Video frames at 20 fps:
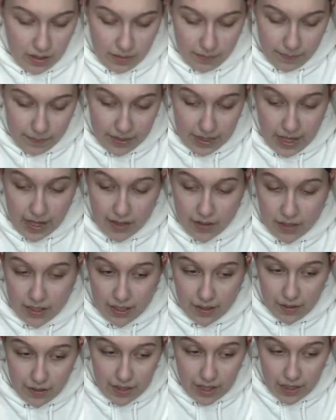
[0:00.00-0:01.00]
But that'll
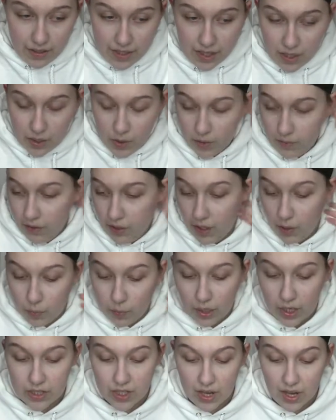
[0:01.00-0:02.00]
take you to a video where
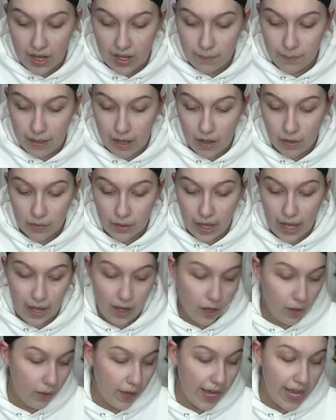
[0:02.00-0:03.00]
I talk about
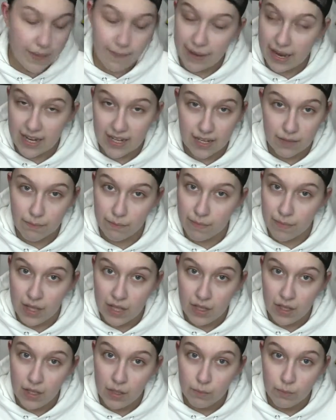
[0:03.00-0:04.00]
how I painted
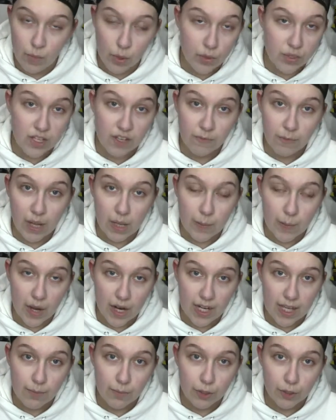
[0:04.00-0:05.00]
most of my
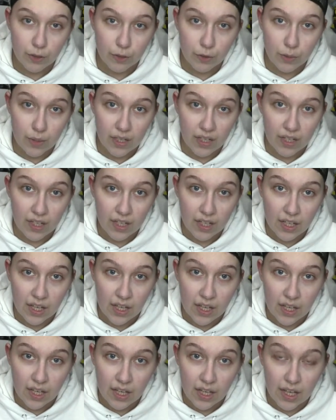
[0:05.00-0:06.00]
body blue,
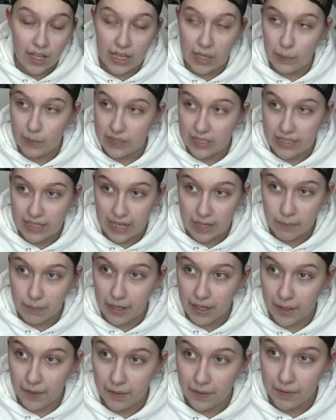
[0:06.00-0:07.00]
and it was a
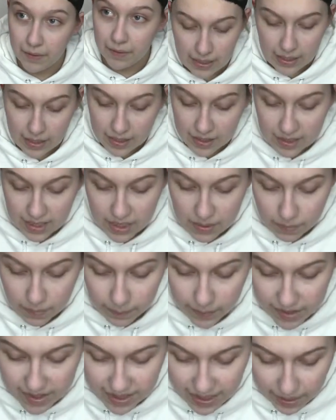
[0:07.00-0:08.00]
nightmare. It's from
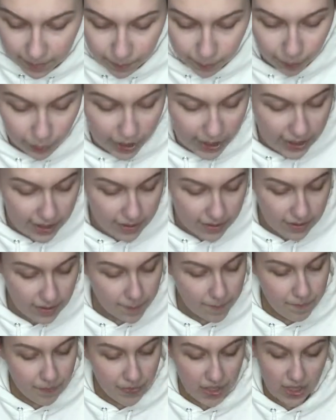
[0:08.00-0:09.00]
the same brand.
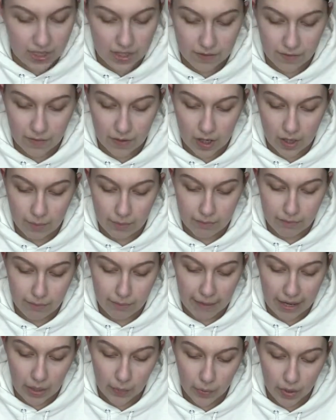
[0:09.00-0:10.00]
It's from
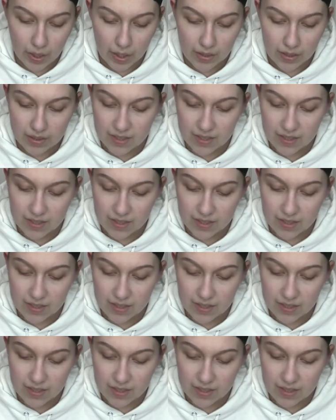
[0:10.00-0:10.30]
Mehron.